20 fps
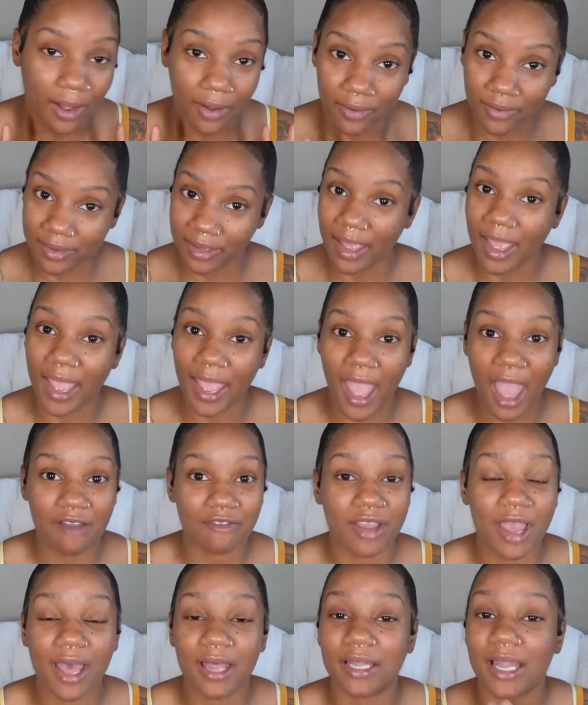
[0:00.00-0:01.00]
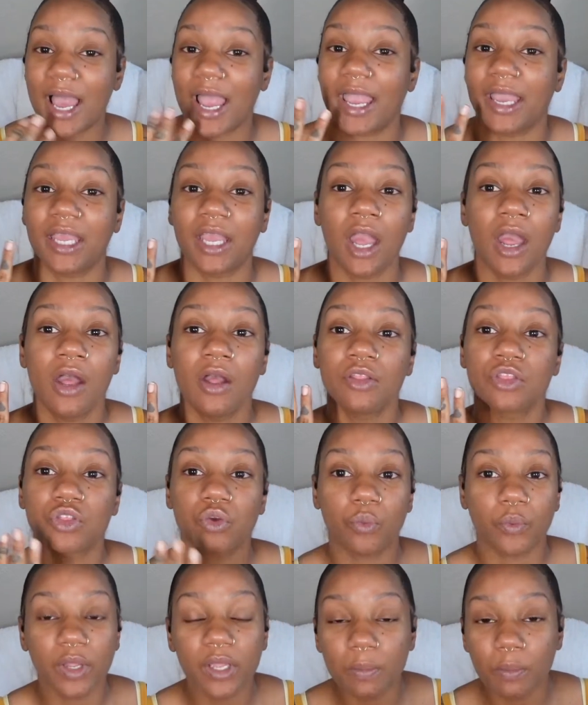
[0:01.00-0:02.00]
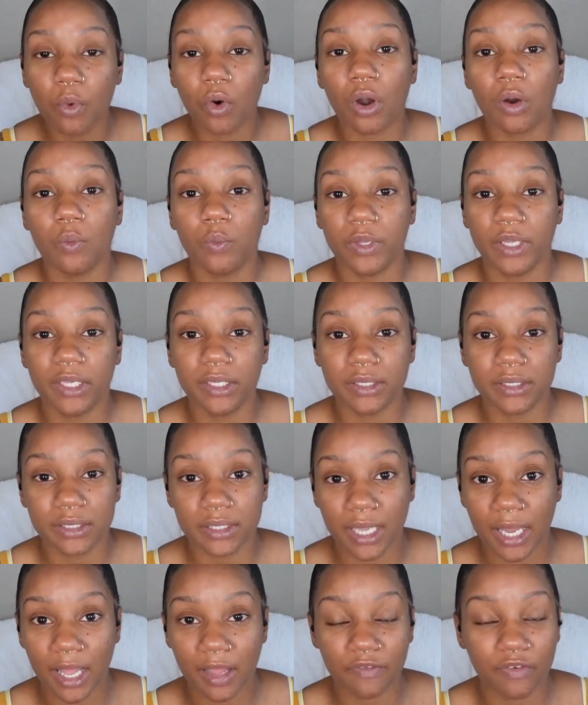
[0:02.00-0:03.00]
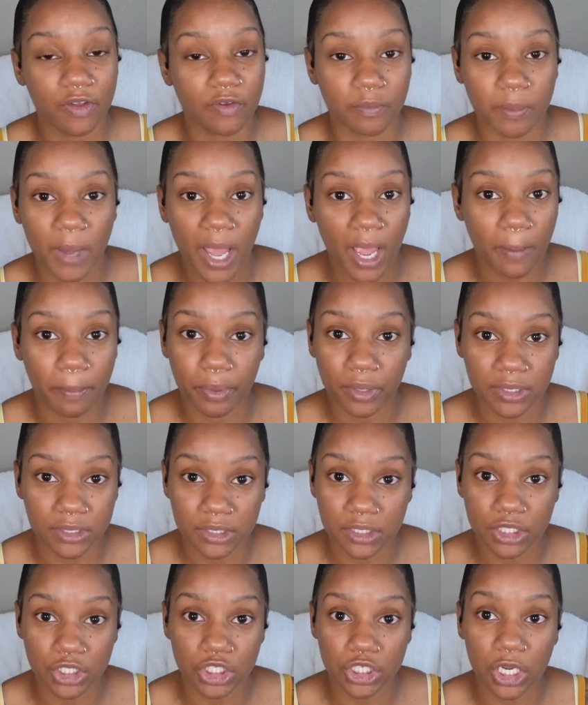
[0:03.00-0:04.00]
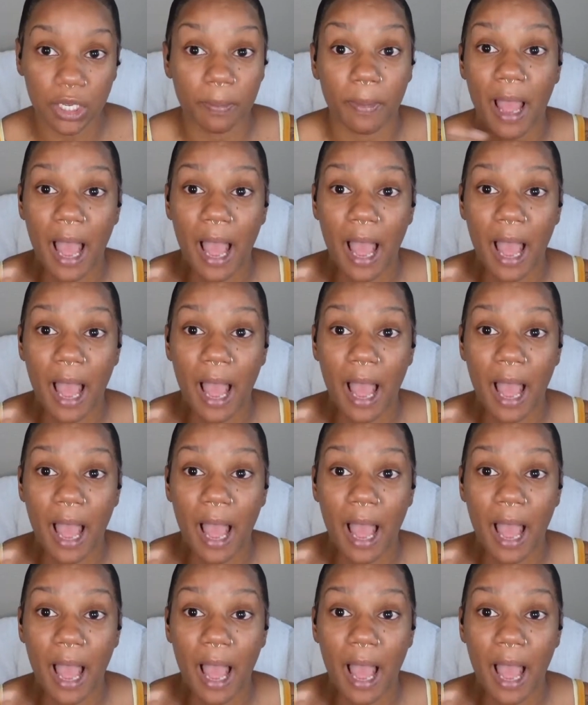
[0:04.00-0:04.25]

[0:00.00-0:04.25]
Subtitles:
Okay, I've got like 3 more weeks left of my apprenticeship.